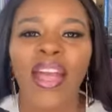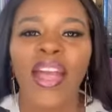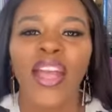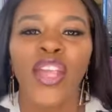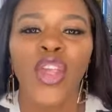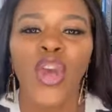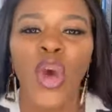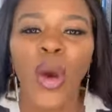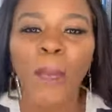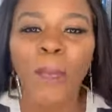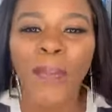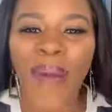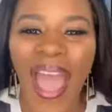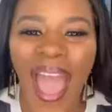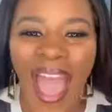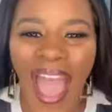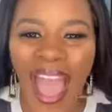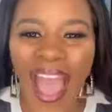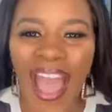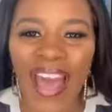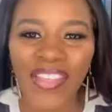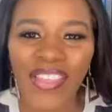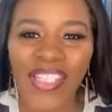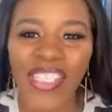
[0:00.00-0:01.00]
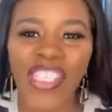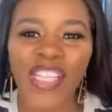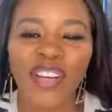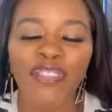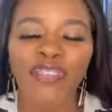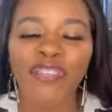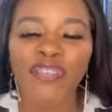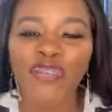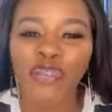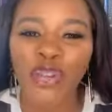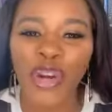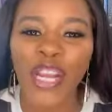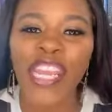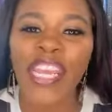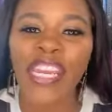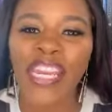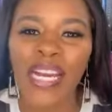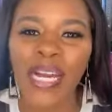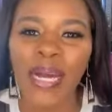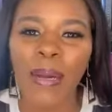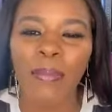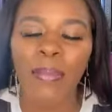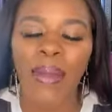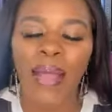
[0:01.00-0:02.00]
Your path to
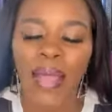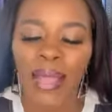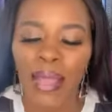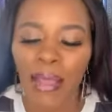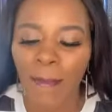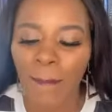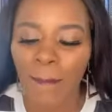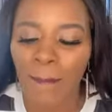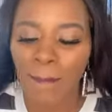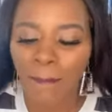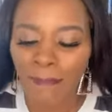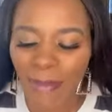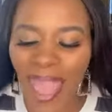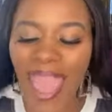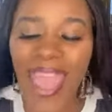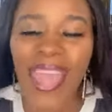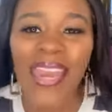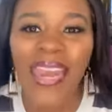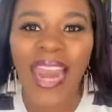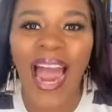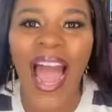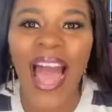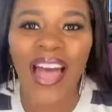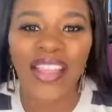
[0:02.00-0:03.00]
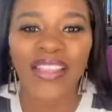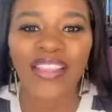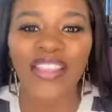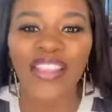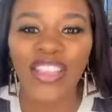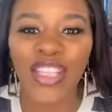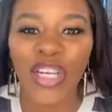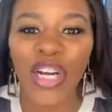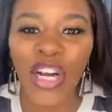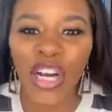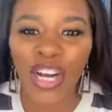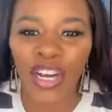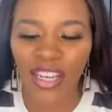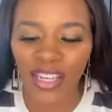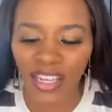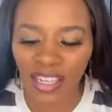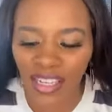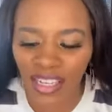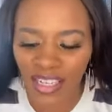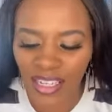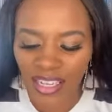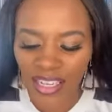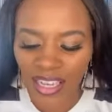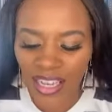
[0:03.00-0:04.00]
freedom may not
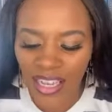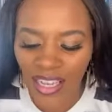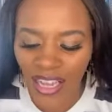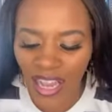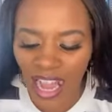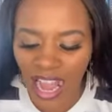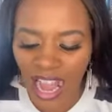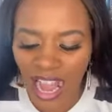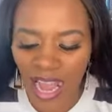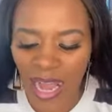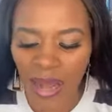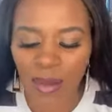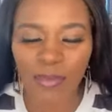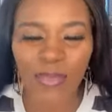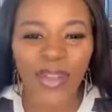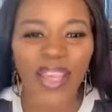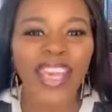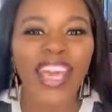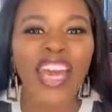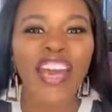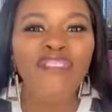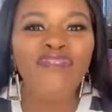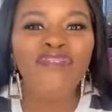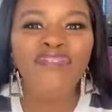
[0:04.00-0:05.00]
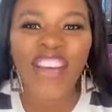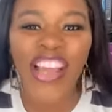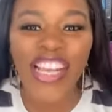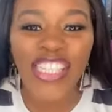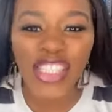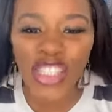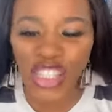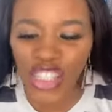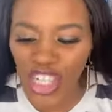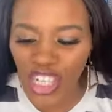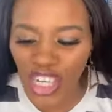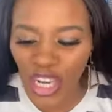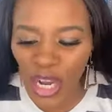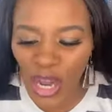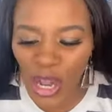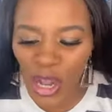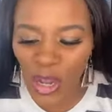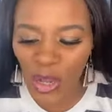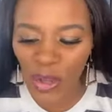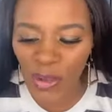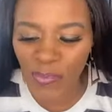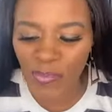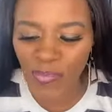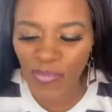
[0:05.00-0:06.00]
look um,
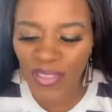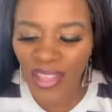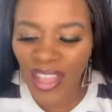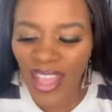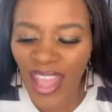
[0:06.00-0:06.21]
conventional.